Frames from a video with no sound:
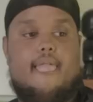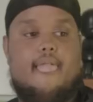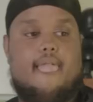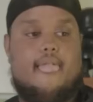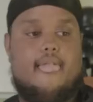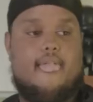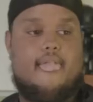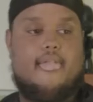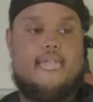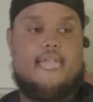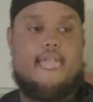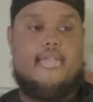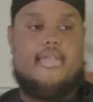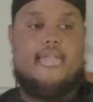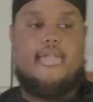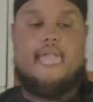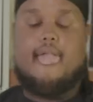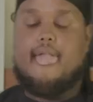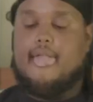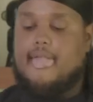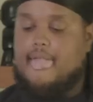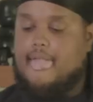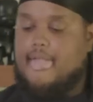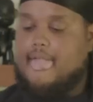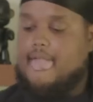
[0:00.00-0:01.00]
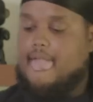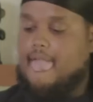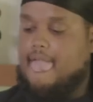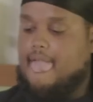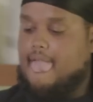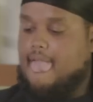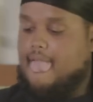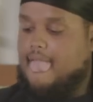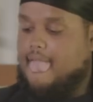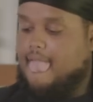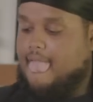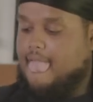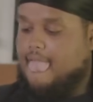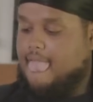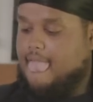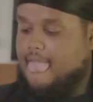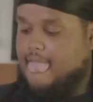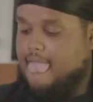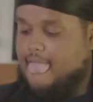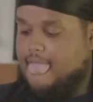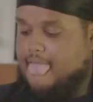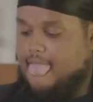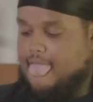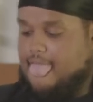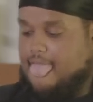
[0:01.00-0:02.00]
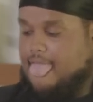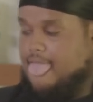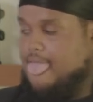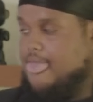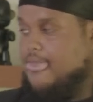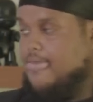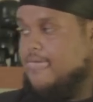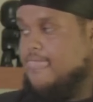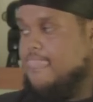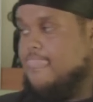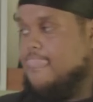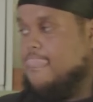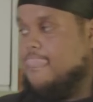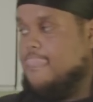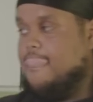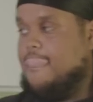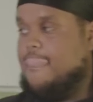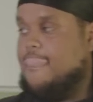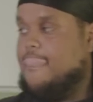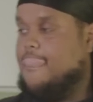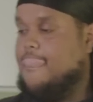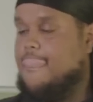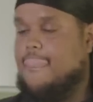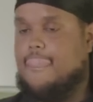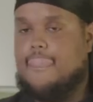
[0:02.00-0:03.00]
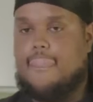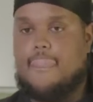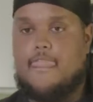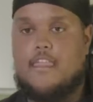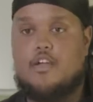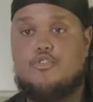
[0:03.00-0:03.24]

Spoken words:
[no speech]